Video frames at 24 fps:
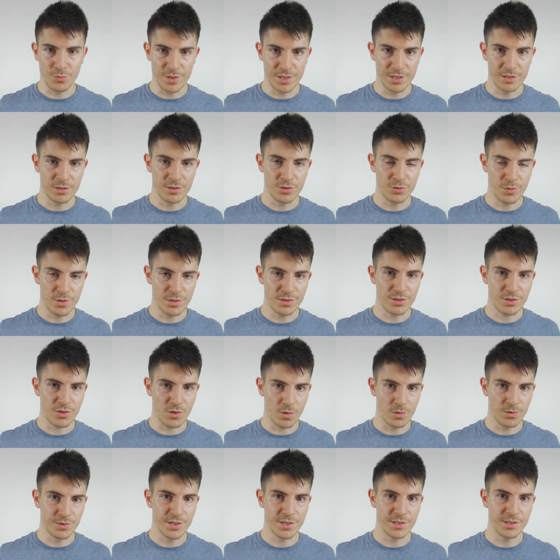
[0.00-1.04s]
with twin
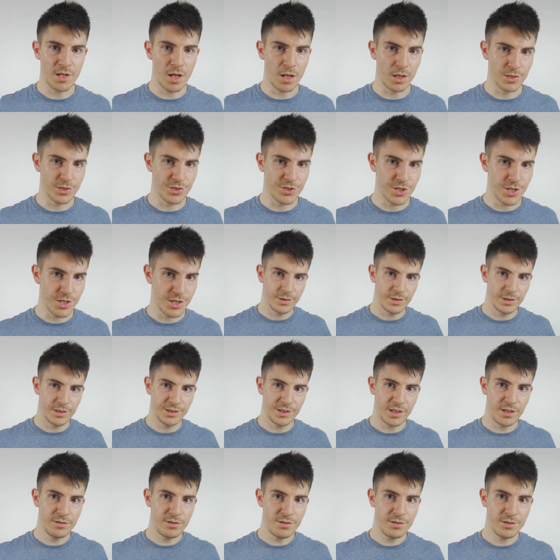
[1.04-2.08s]
scroll technology.
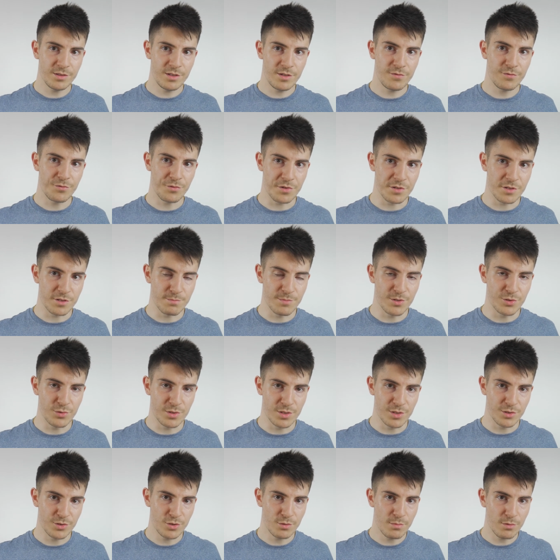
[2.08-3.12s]
Another difference
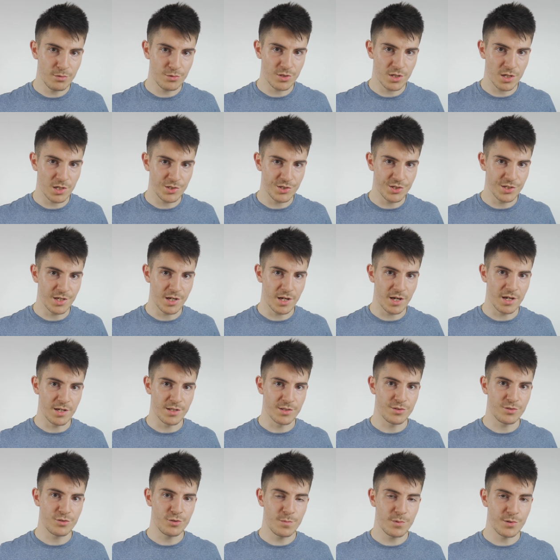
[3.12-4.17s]
between turbocharging
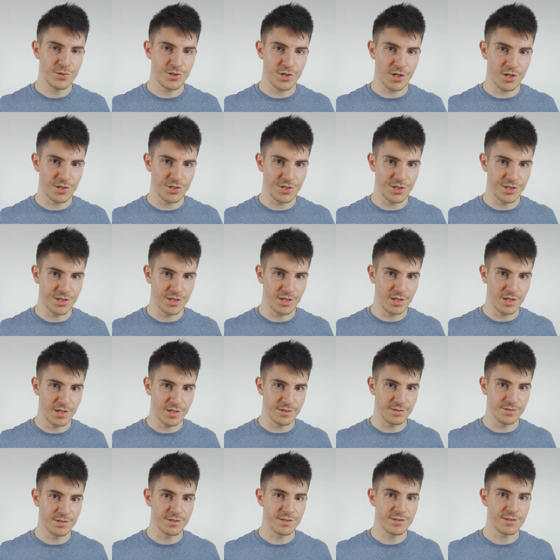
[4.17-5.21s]
and supercharging
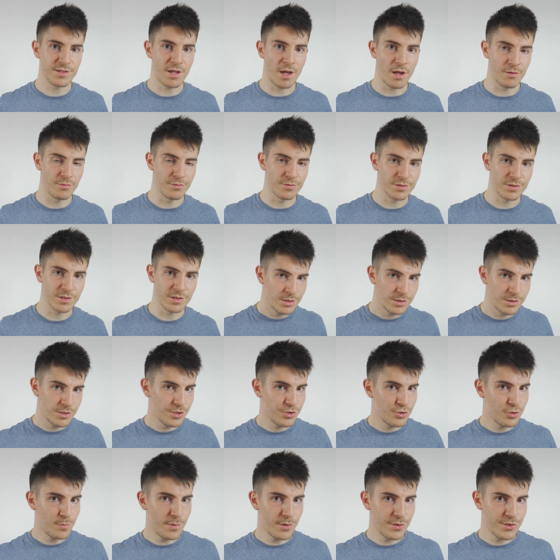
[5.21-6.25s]
is the sound. The
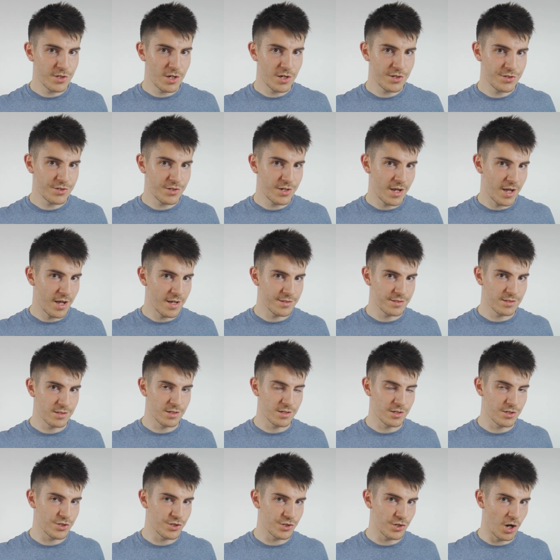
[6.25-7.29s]
supercharger has
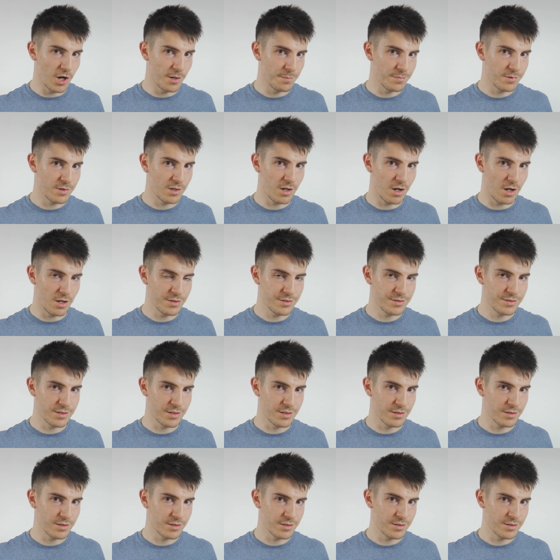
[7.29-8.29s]
a sharp, constant